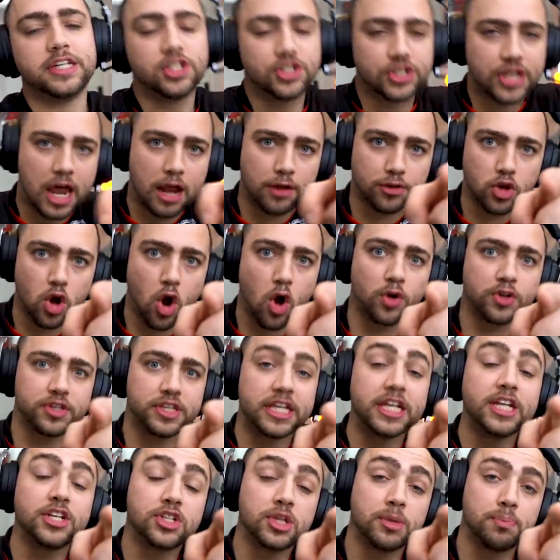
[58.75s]
Shout out to
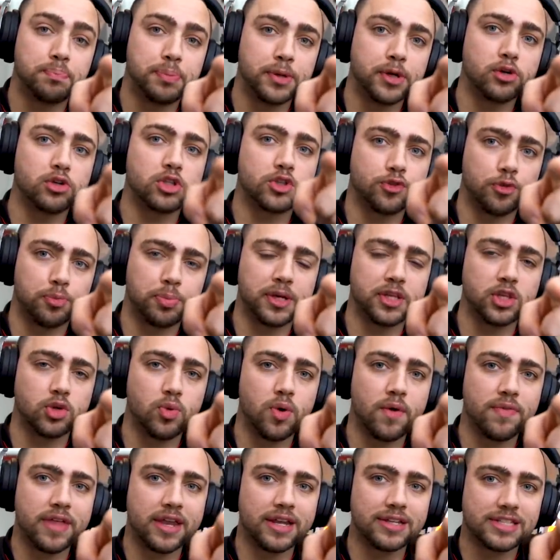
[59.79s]
Artesian Builds for being the
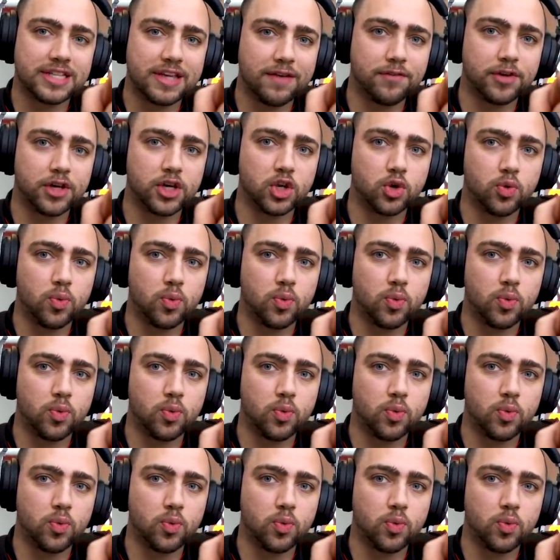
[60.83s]
one that is giving it